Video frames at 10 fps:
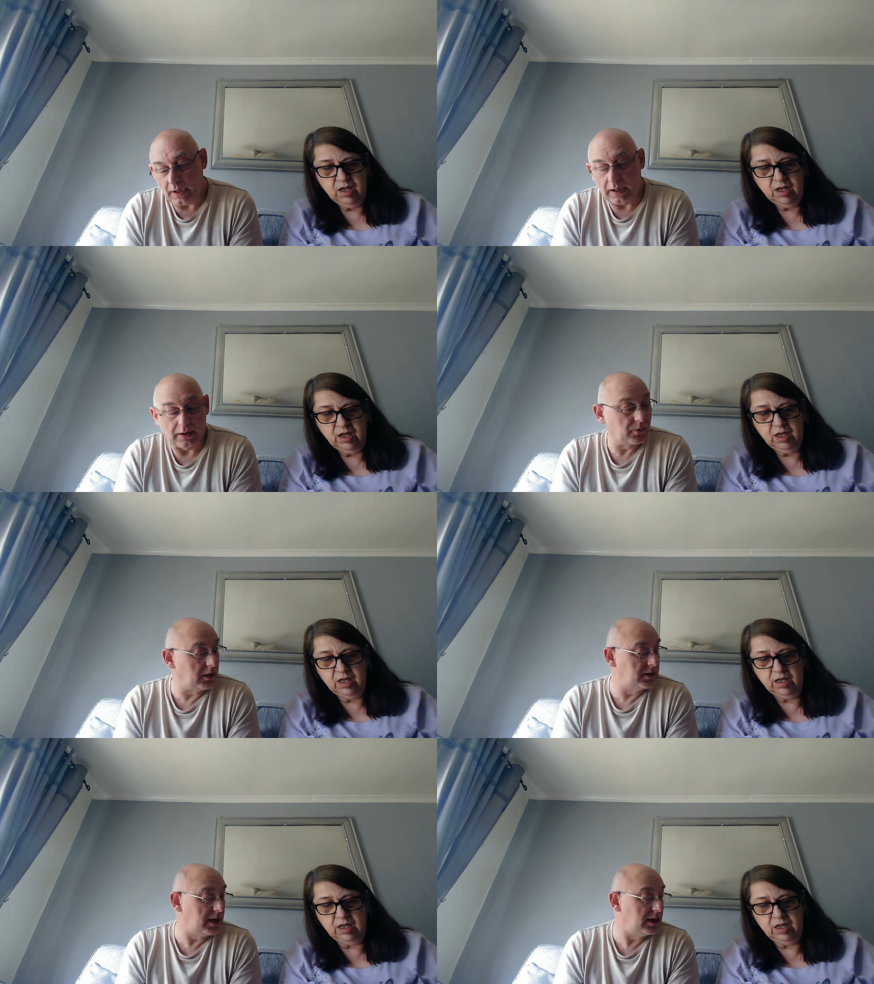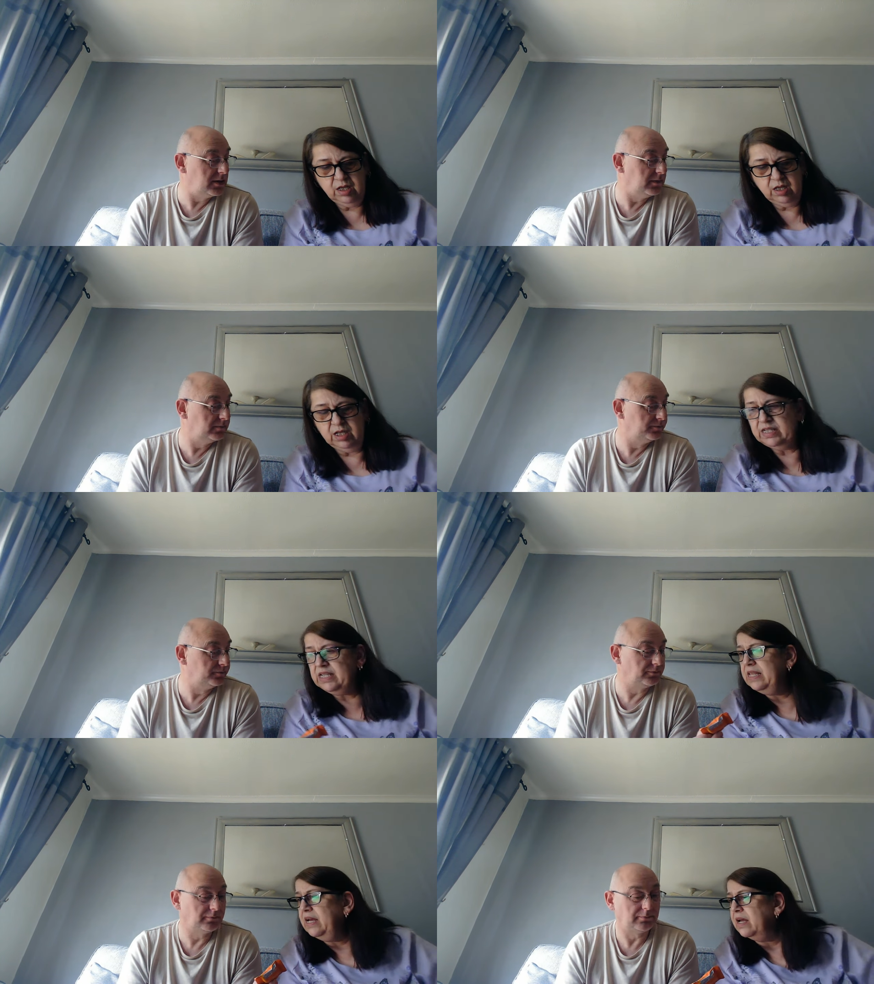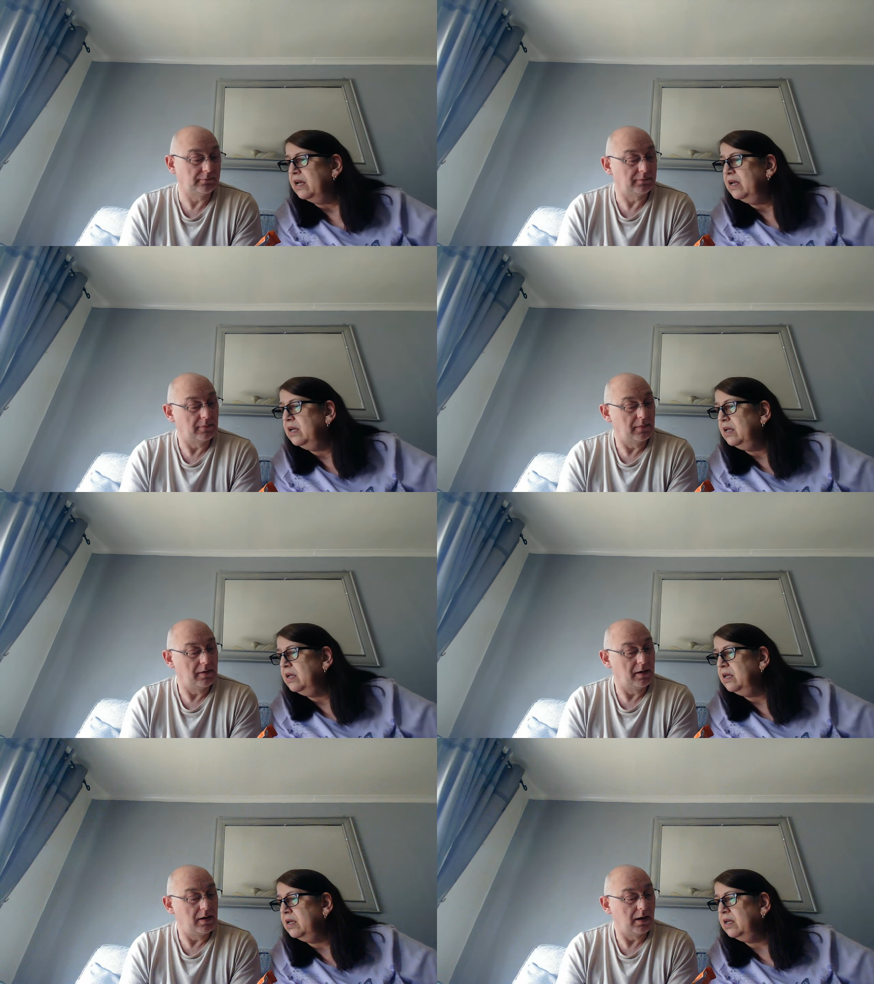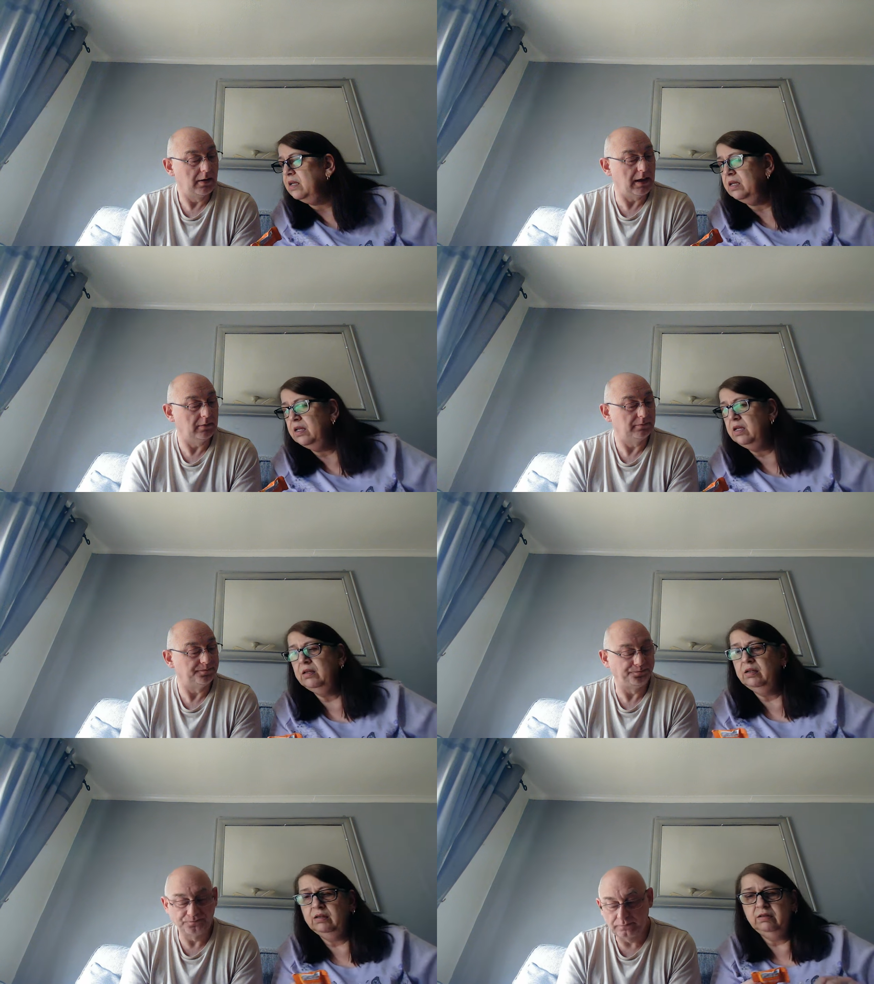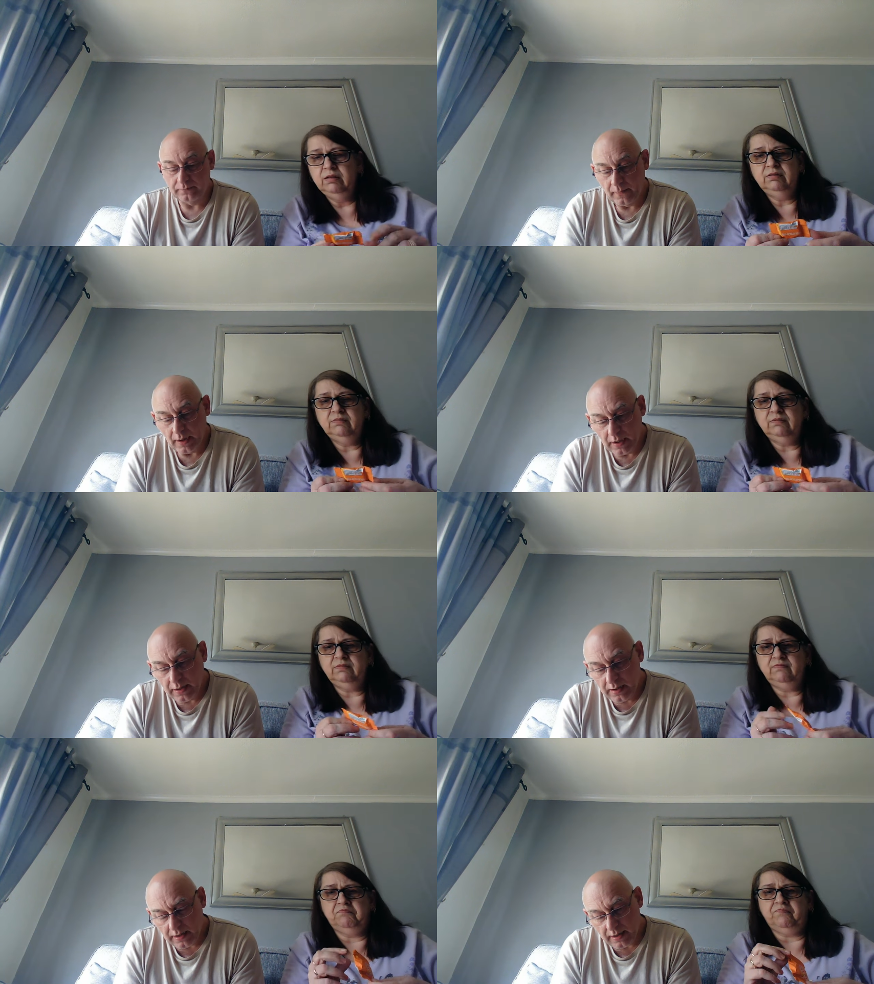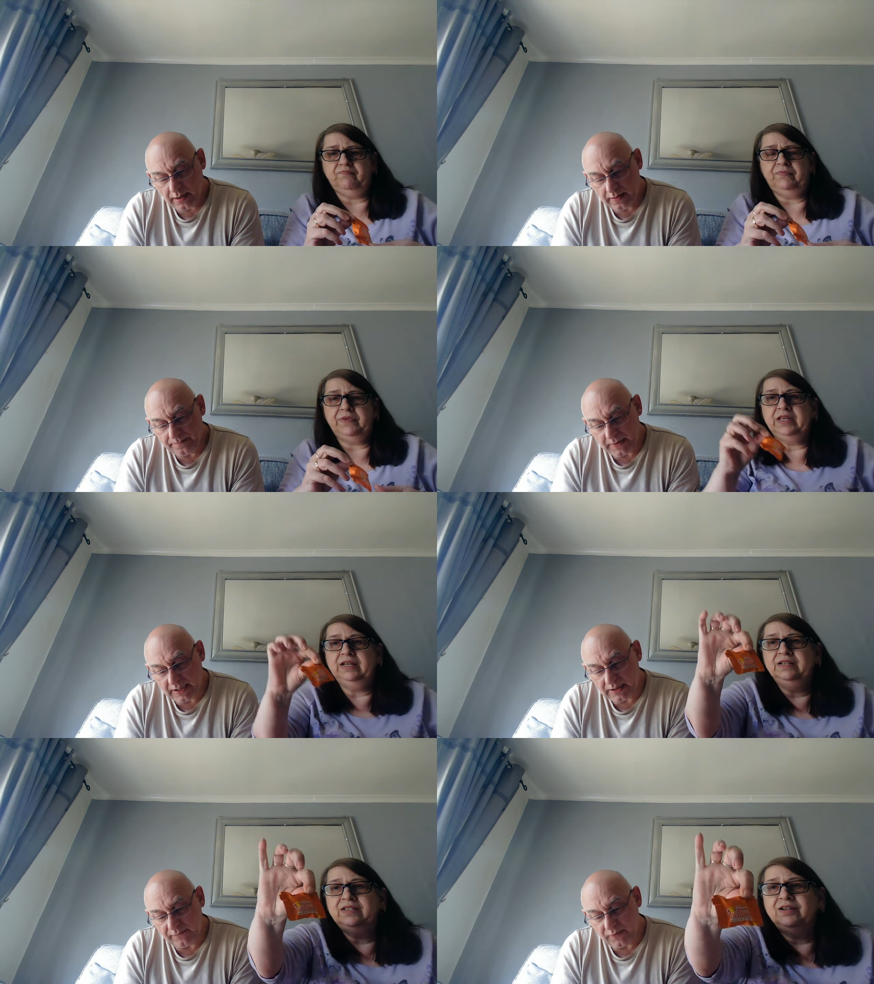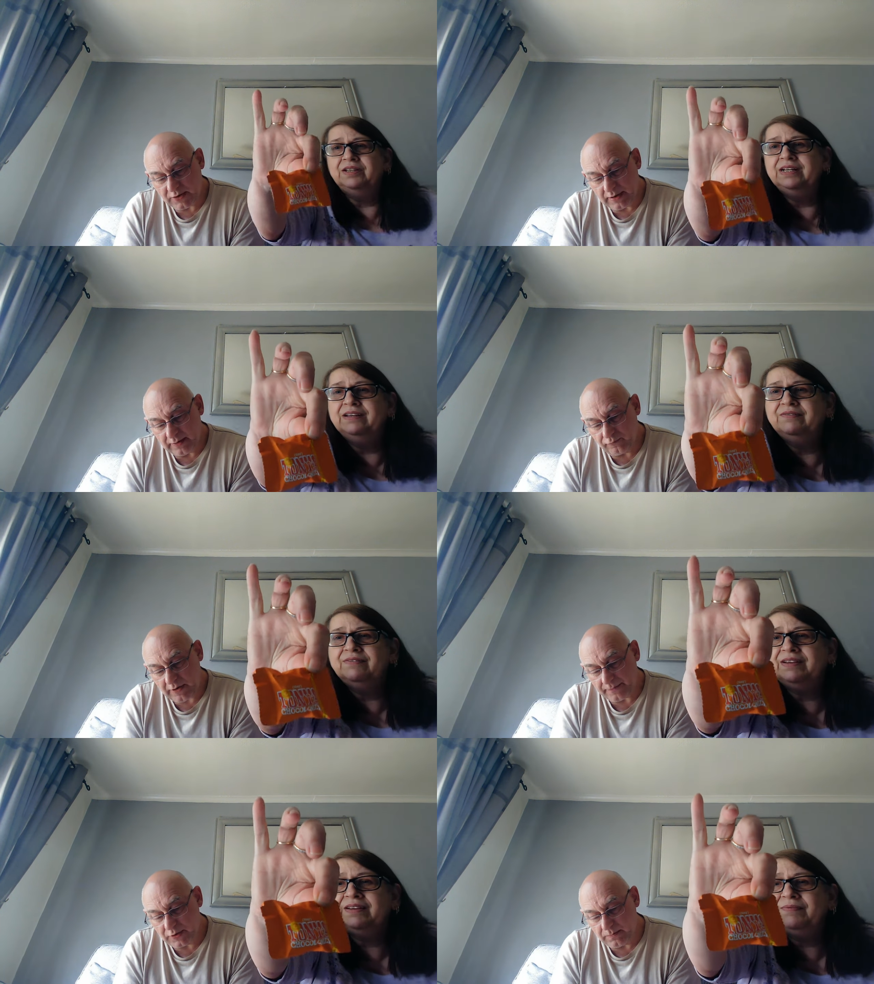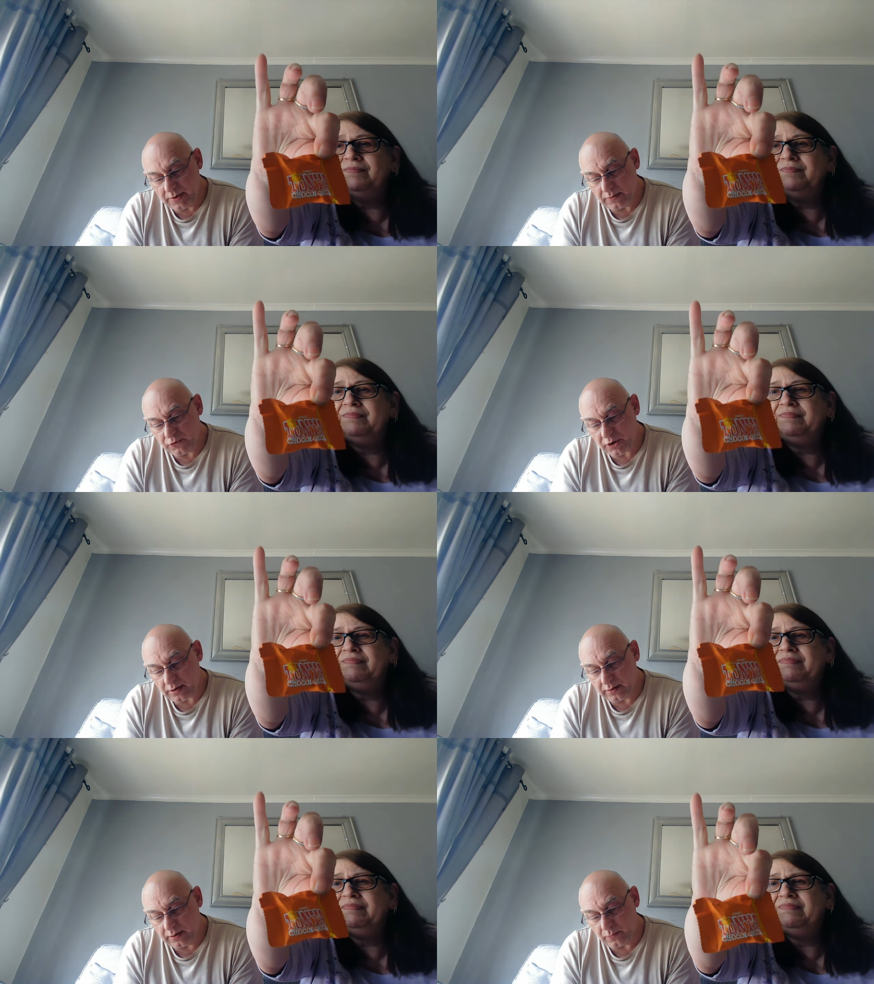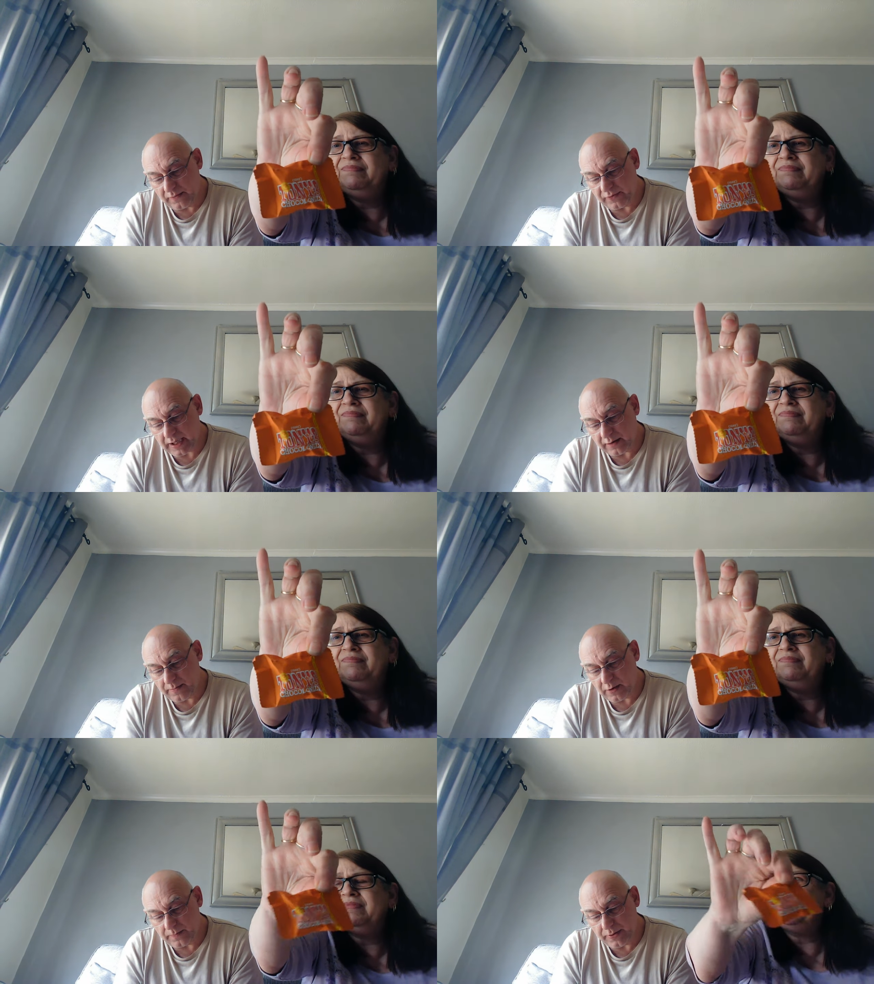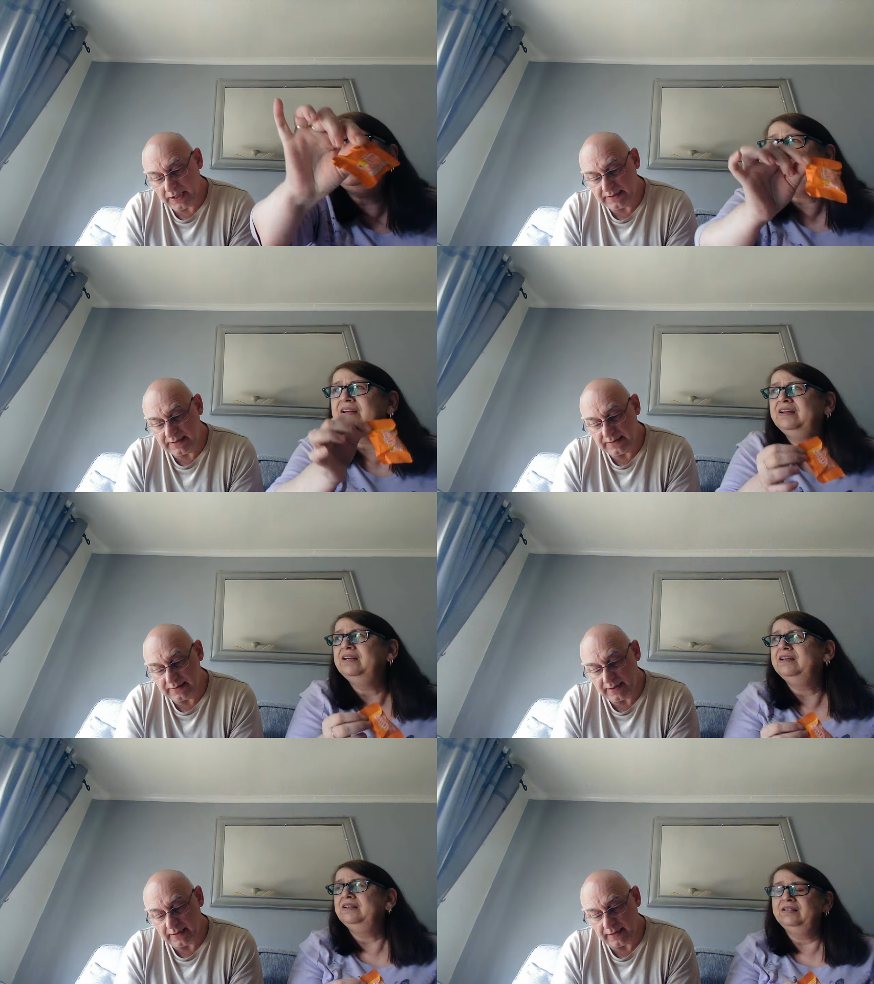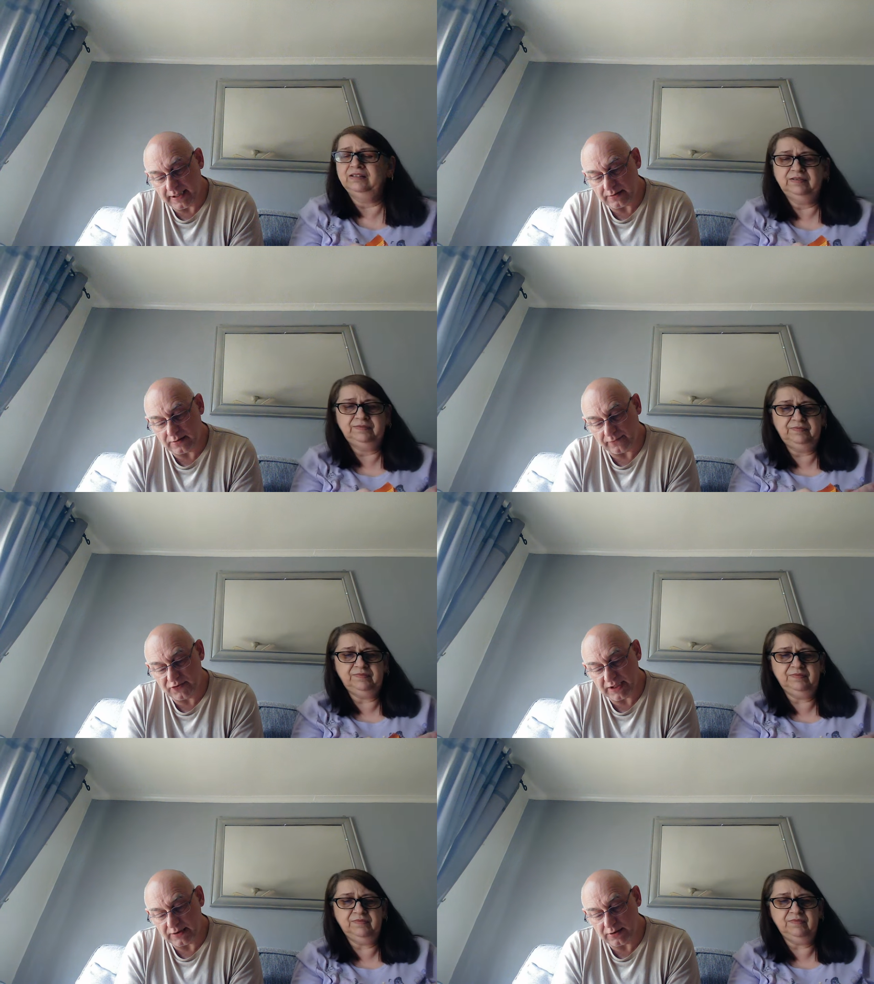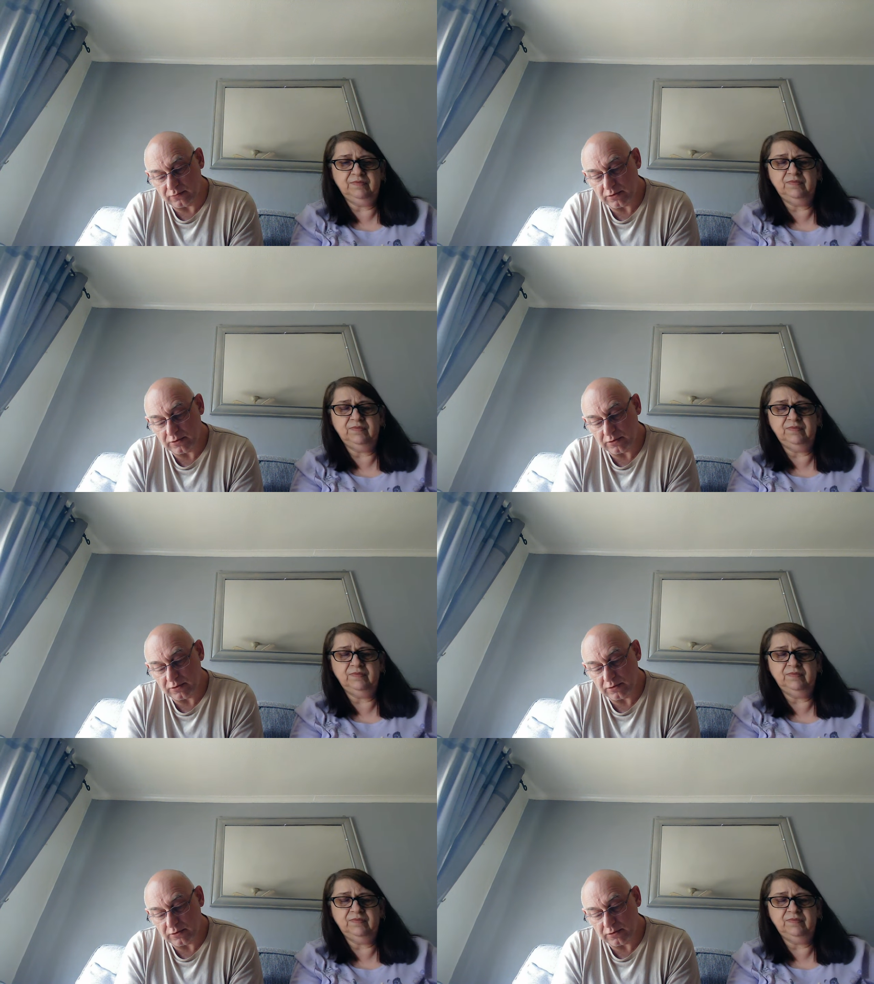Speaker 1: That's what it says. Is it that? Yeah. Um, individually wrapped milk chocolate with caramel pieces in a hint of sea salt.